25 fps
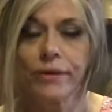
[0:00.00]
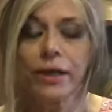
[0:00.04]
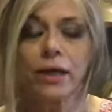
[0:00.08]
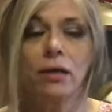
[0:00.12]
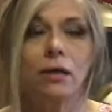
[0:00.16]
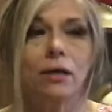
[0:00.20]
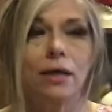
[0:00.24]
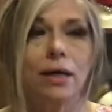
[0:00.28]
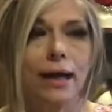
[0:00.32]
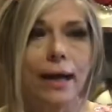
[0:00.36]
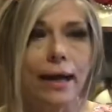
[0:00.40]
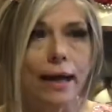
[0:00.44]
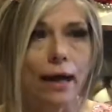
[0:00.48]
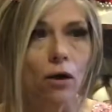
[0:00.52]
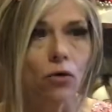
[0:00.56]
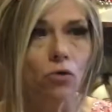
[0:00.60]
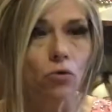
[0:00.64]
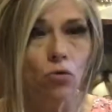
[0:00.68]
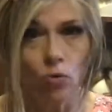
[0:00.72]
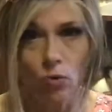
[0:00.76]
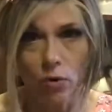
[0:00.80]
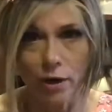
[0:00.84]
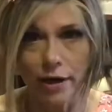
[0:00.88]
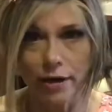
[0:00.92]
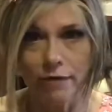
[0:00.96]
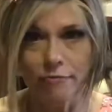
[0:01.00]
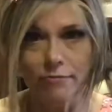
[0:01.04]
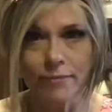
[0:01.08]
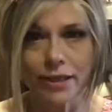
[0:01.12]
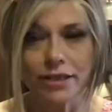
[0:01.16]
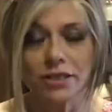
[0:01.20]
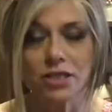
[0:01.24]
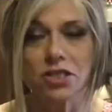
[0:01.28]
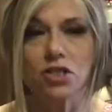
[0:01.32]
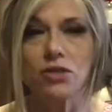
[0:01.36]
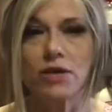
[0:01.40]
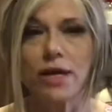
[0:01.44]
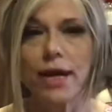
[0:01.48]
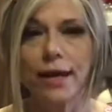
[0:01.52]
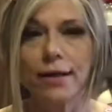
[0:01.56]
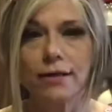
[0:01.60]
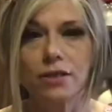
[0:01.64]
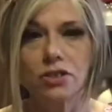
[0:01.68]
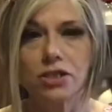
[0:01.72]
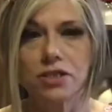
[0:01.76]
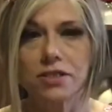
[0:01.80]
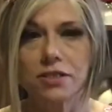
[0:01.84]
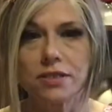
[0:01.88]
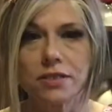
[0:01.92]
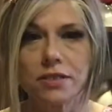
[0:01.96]
Now, one of my
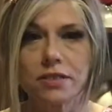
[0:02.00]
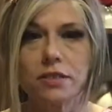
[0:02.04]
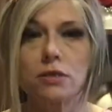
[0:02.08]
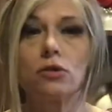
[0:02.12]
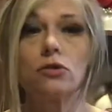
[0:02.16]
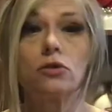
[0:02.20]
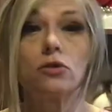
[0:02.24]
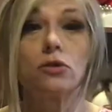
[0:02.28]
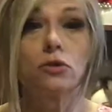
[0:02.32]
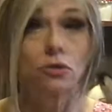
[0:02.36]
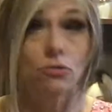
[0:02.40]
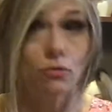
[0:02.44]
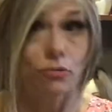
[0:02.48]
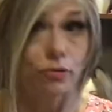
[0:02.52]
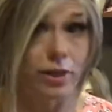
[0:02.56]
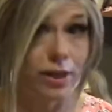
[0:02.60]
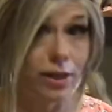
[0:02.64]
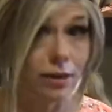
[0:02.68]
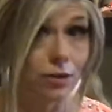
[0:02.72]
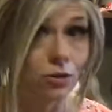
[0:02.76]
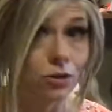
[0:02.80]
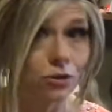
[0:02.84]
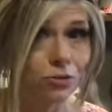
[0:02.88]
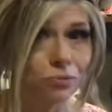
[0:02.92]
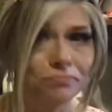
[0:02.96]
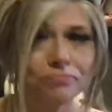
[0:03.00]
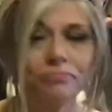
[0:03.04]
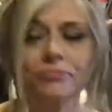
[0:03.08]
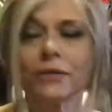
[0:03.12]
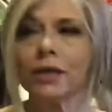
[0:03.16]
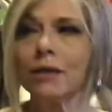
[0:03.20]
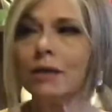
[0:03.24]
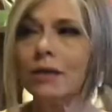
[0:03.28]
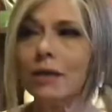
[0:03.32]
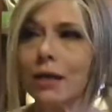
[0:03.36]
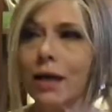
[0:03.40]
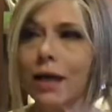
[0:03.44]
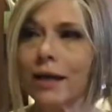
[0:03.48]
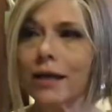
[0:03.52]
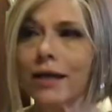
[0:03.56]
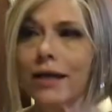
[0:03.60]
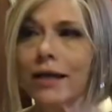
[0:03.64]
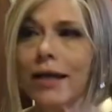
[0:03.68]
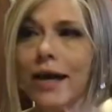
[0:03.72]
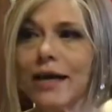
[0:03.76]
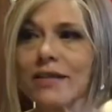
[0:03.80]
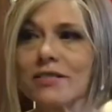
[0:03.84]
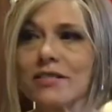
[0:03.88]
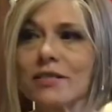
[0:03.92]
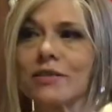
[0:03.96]
strategies to look real, I get
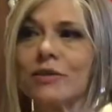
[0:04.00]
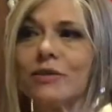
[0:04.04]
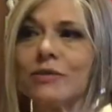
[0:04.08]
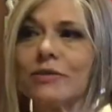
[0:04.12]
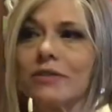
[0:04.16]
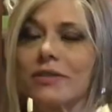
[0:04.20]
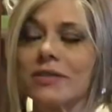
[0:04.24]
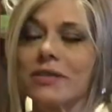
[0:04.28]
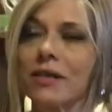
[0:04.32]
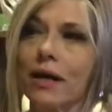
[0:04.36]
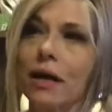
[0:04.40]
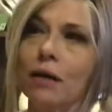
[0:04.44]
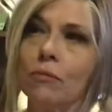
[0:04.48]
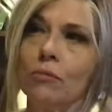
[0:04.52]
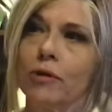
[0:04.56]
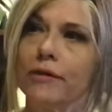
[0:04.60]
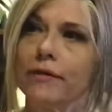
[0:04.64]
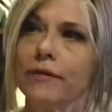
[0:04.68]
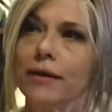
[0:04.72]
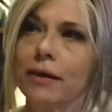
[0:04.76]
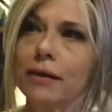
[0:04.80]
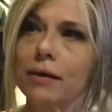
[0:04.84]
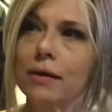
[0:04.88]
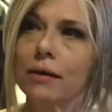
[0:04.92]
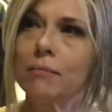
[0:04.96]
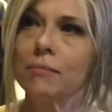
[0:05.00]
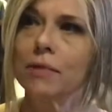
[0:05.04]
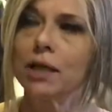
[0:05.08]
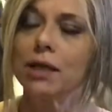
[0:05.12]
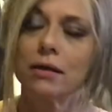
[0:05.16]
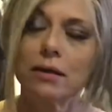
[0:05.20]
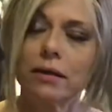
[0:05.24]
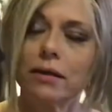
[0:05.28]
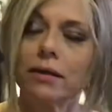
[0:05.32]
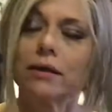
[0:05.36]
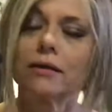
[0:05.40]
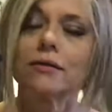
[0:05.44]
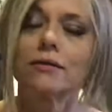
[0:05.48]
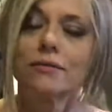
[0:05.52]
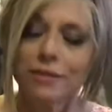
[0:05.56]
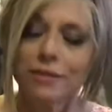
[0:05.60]
asked all the time when they come in here,